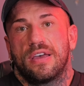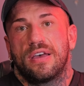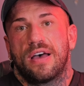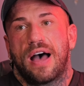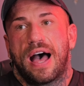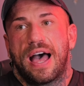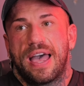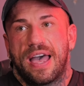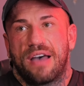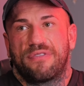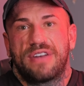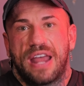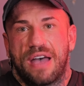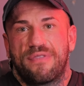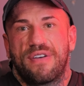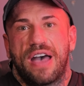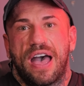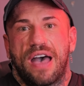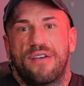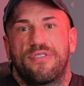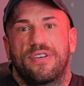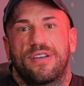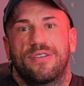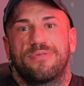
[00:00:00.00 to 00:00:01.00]
I have never
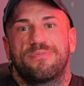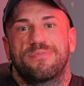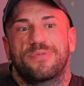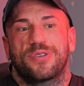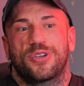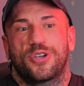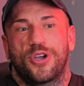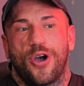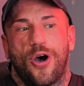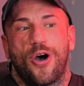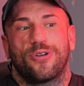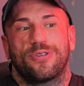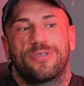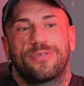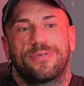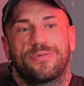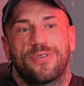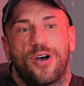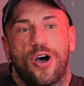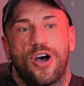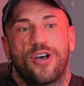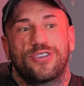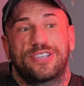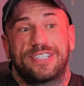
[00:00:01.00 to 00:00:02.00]
ever got
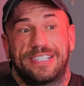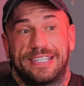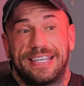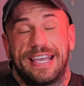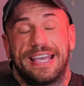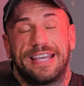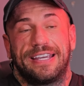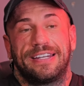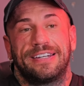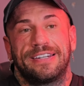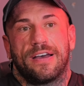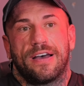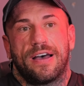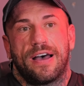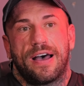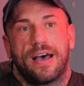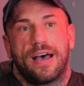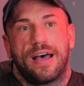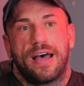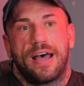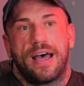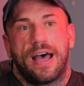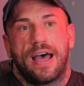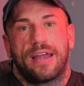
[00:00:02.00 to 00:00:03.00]
or seen
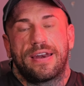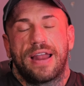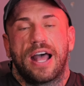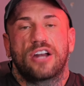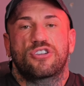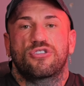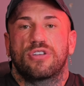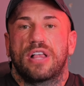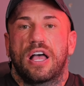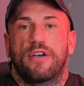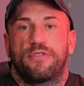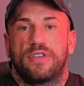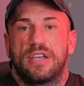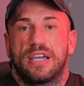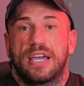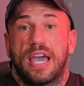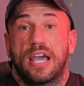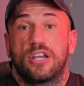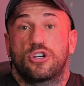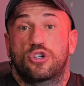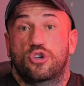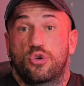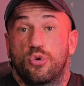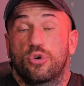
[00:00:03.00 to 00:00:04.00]
a natural athlete
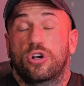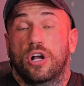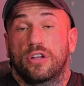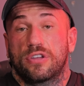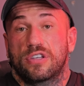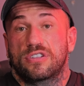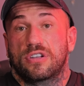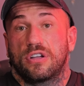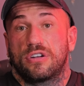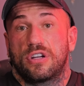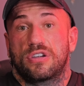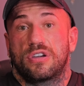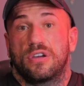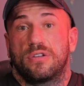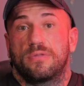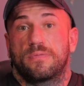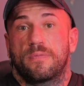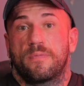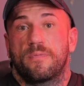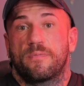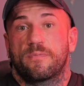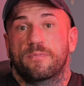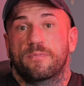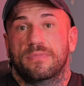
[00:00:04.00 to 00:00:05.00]
get in true contest condition
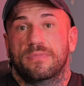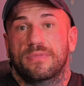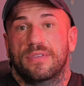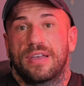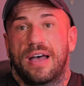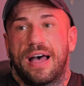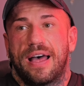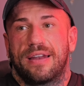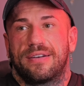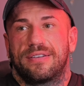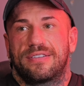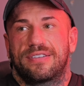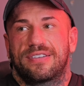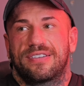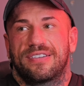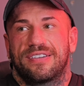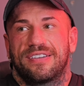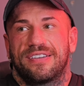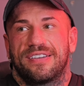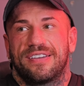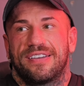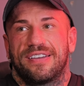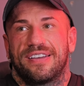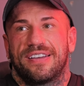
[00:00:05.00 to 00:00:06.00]
and
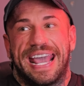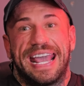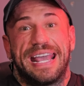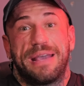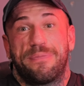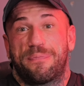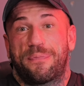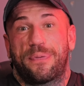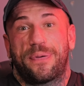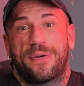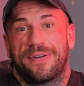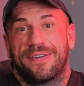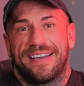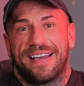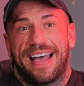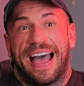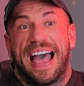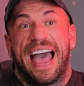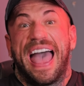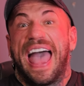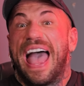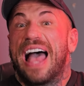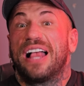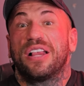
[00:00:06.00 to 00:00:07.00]
keep a
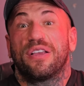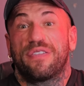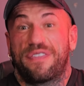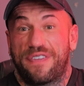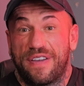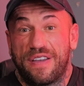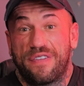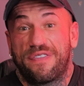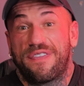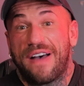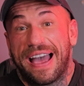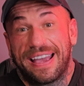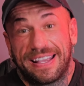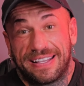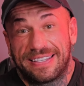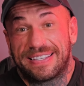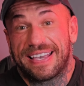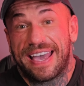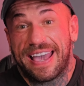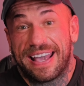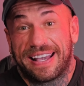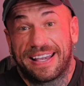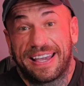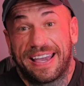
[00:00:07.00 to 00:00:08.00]
healthy fat
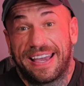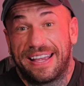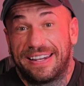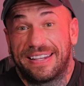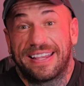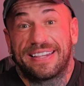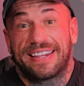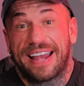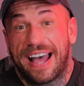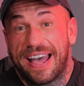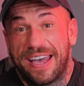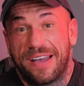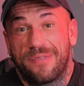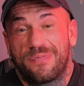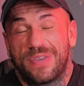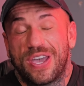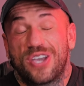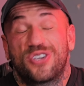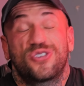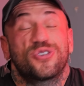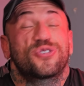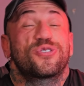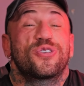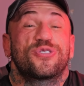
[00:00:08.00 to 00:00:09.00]
intake in the diet.
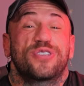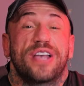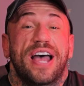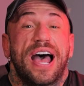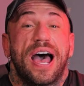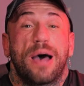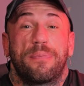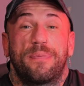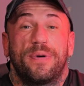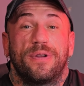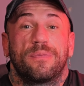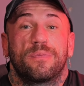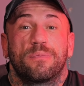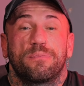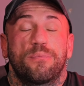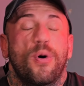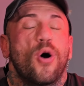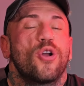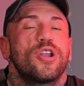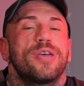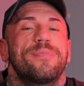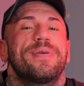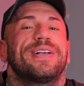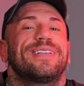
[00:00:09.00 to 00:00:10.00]
It just doesn't happen.
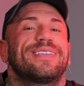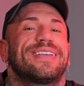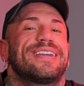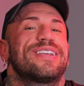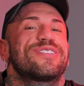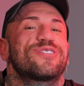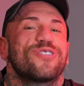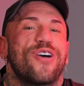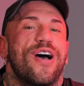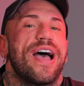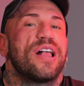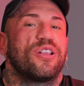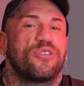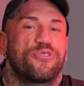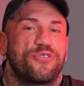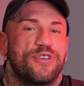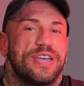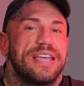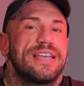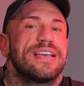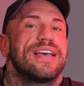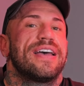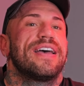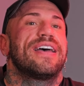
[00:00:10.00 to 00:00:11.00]
Bodybuilding is not
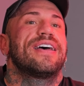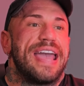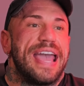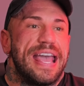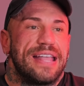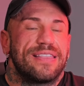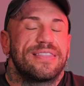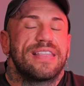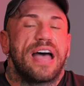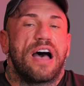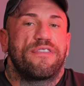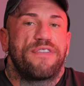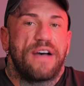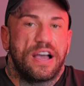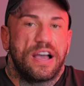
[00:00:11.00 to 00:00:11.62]
healthy in that